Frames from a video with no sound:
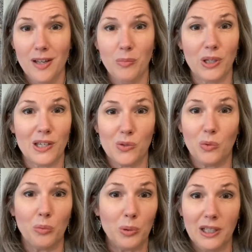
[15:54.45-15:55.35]
because
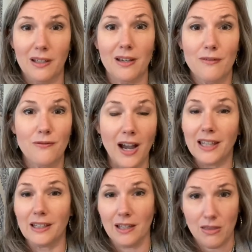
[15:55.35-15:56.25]
we'll be
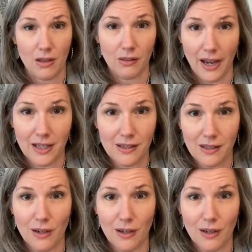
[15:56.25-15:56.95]
finally in the light